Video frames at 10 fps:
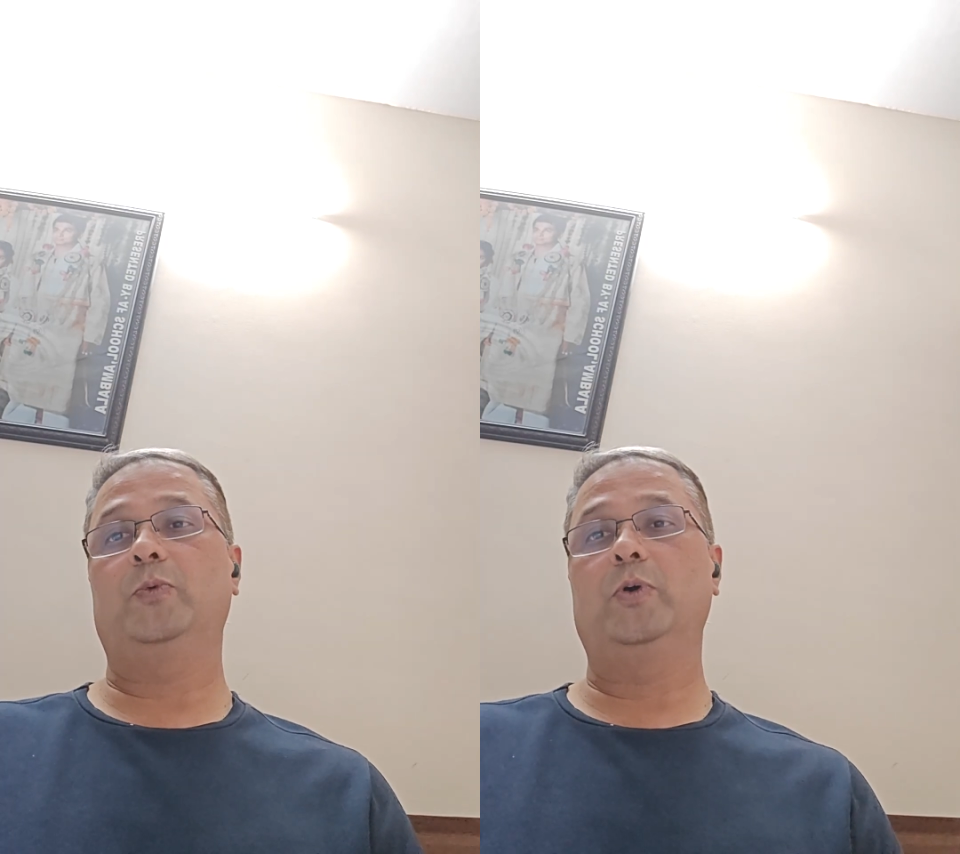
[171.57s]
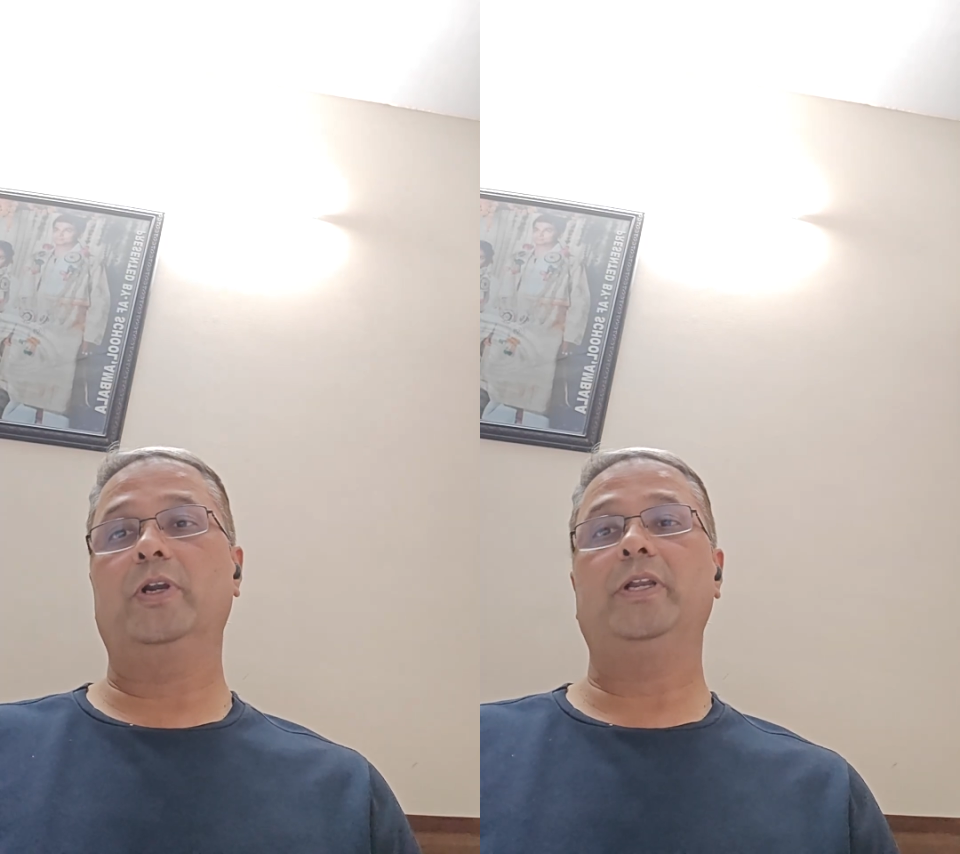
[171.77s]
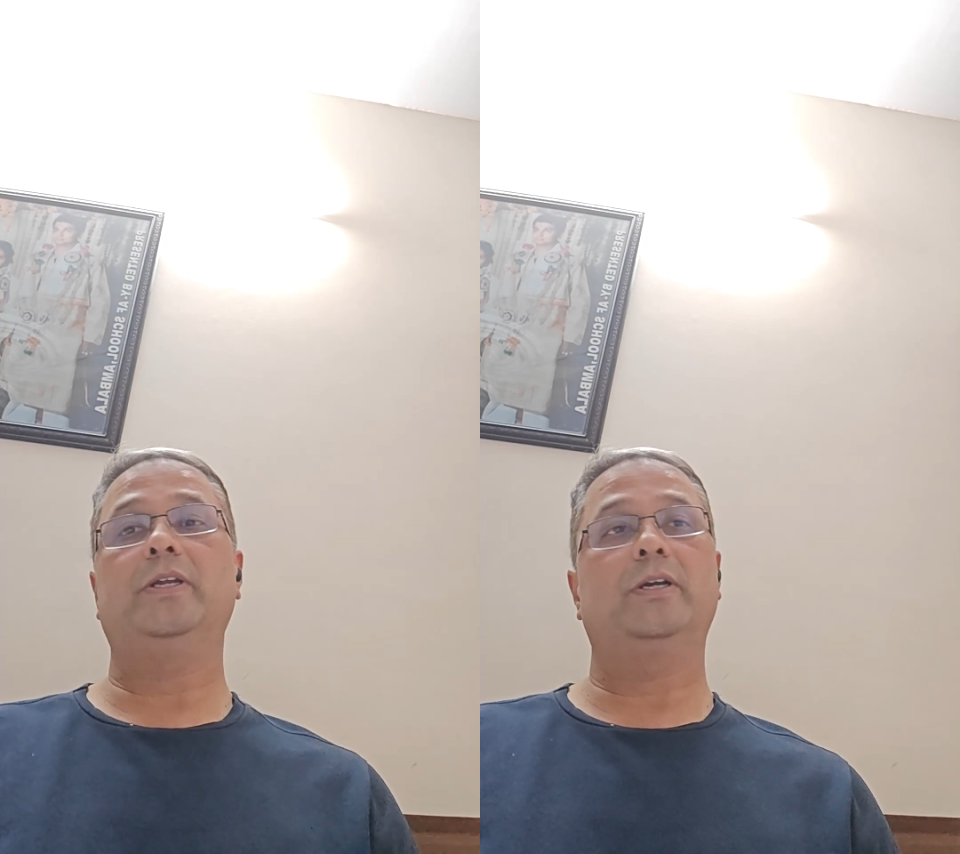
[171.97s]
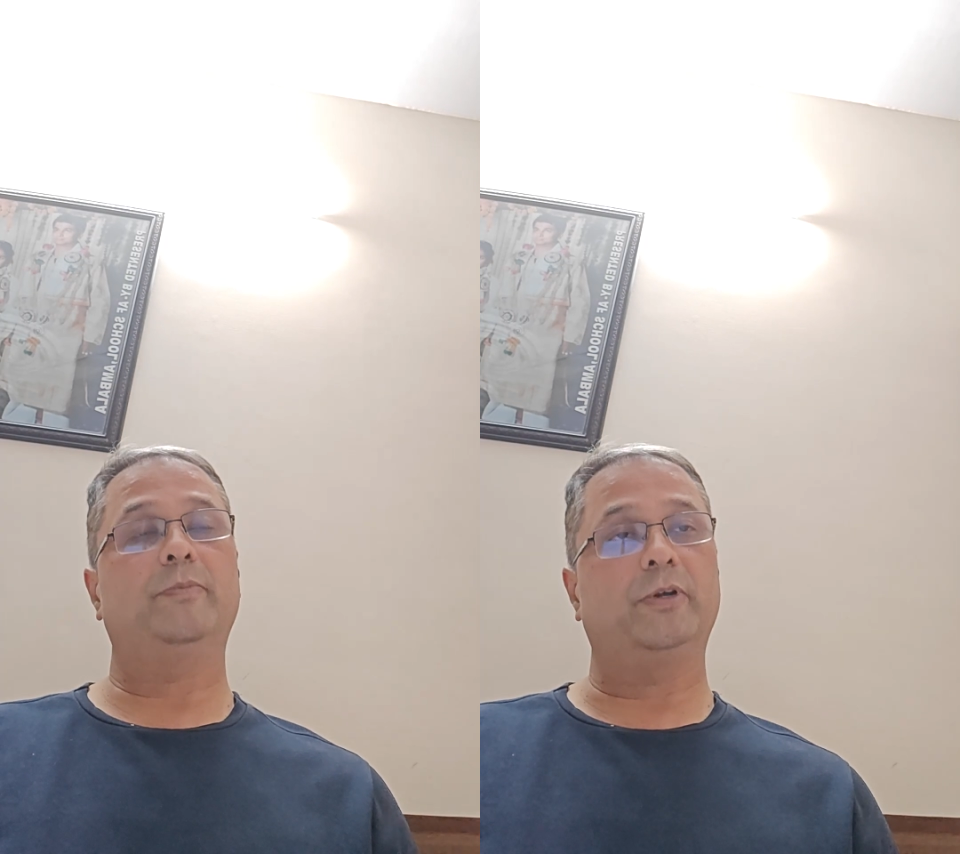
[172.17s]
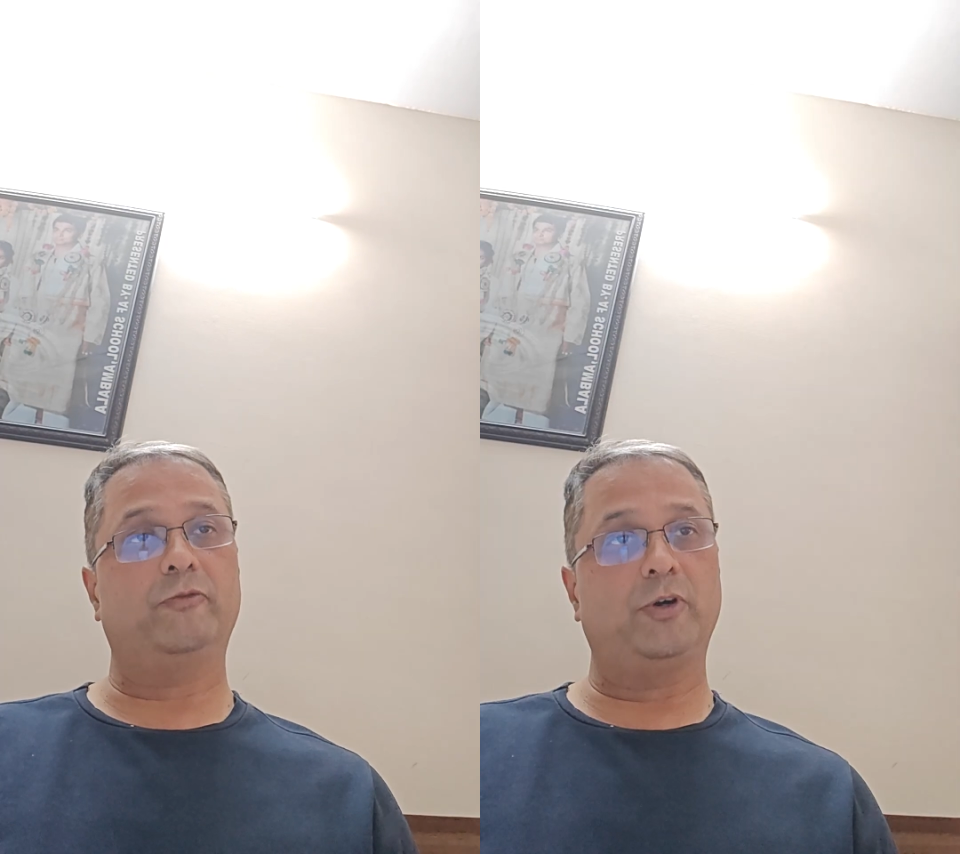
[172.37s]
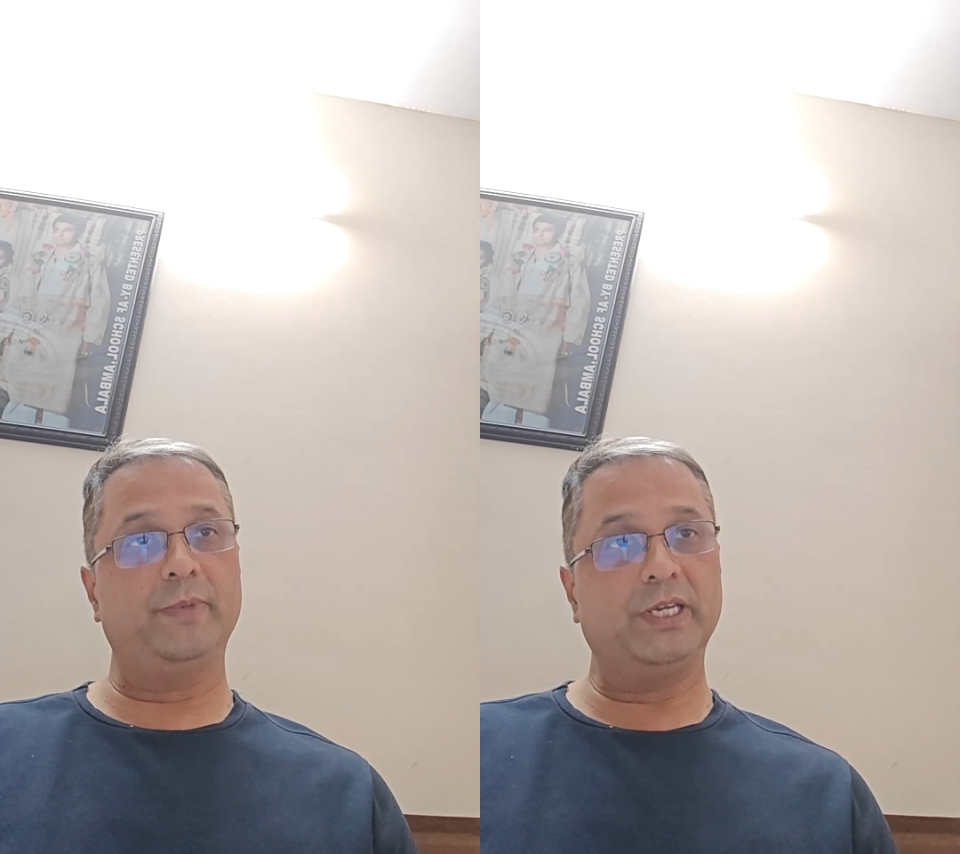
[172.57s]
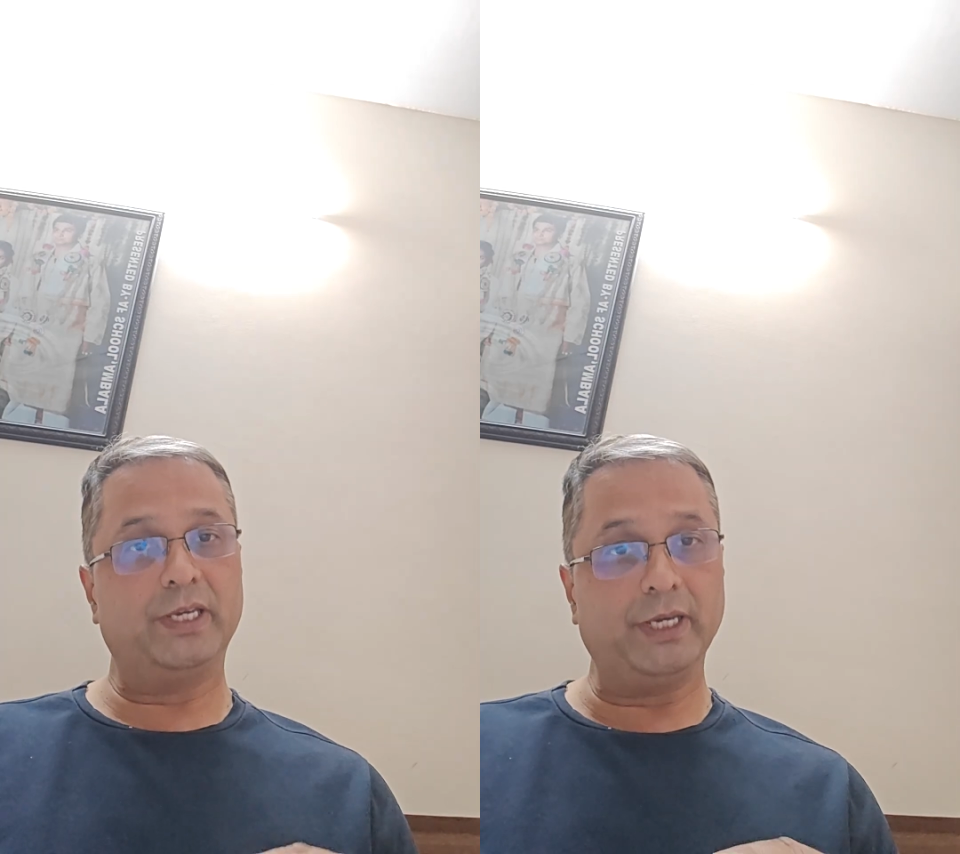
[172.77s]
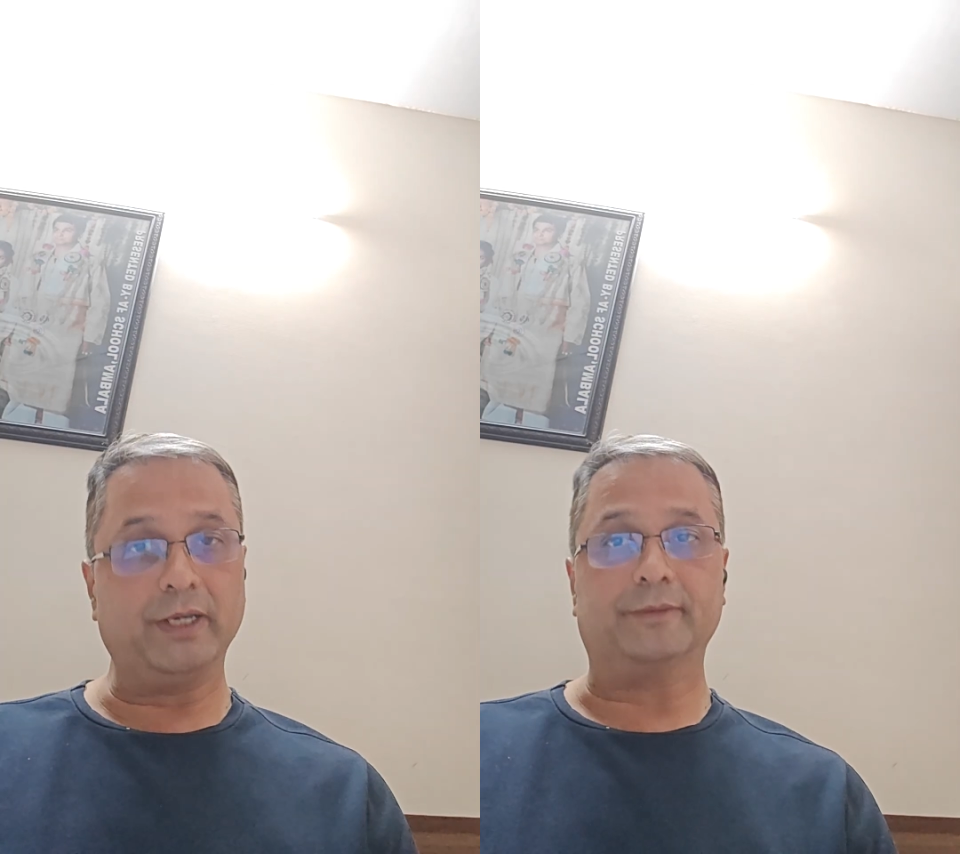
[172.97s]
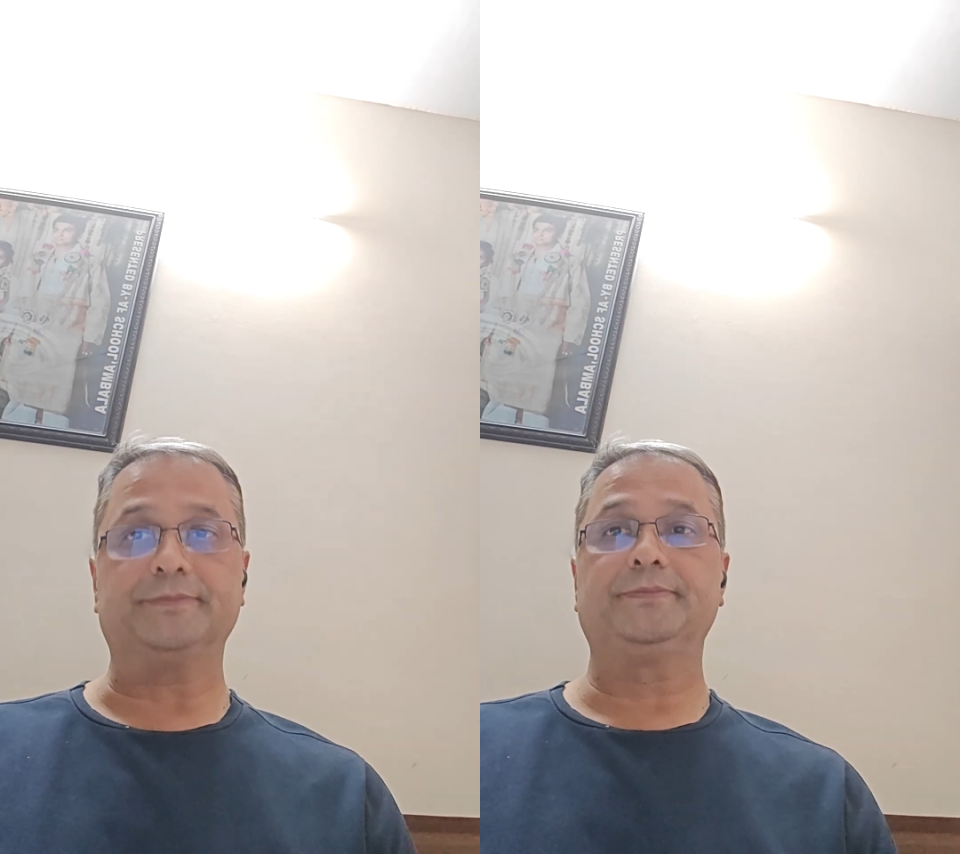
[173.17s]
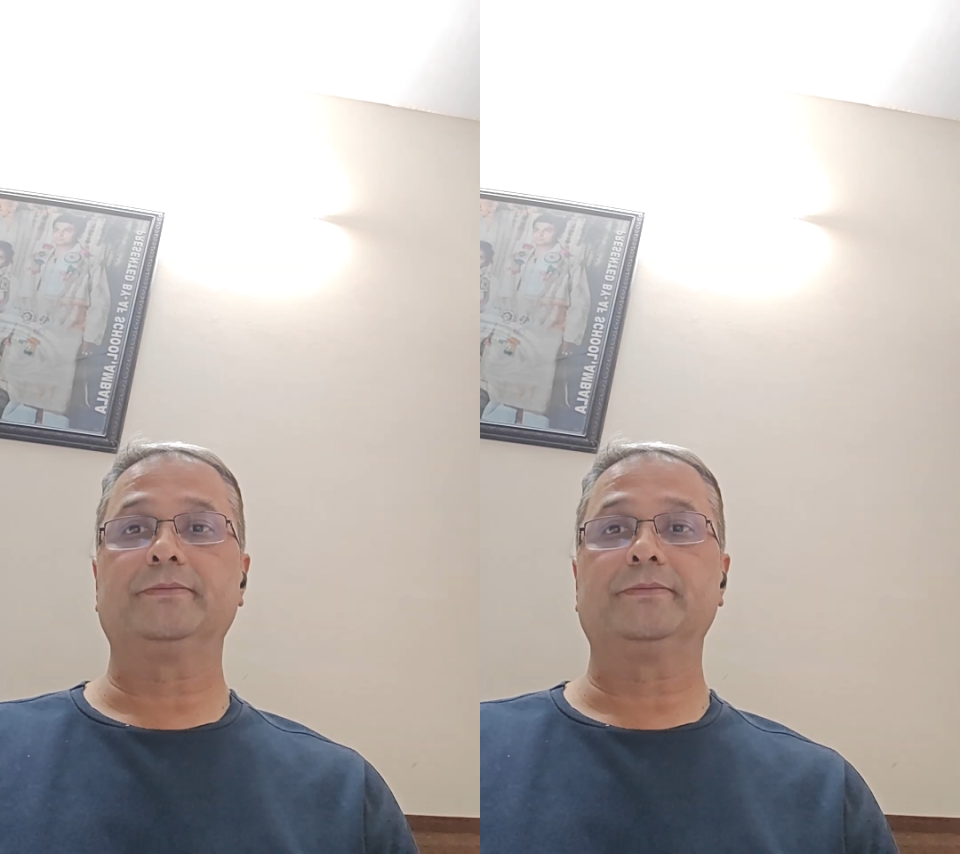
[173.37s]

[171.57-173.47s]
poorly performing king